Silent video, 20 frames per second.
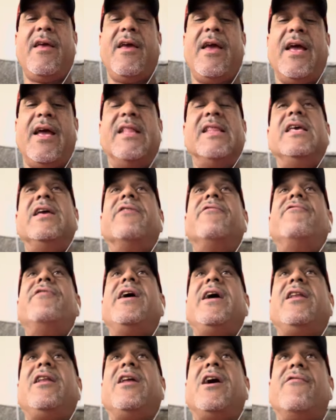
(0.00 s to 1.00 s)
in the
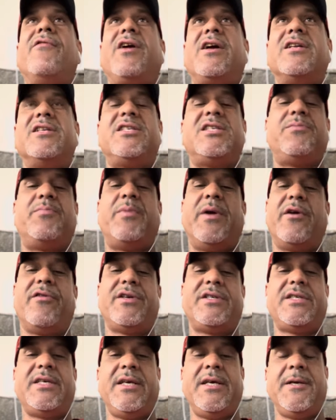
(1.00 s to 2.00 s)
event of a
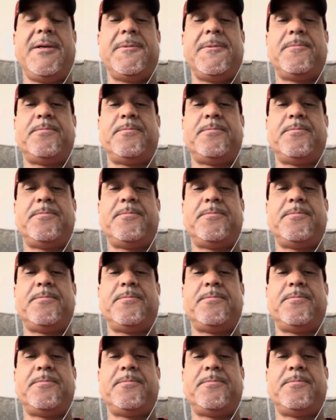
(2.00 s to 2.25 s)
conspiracy.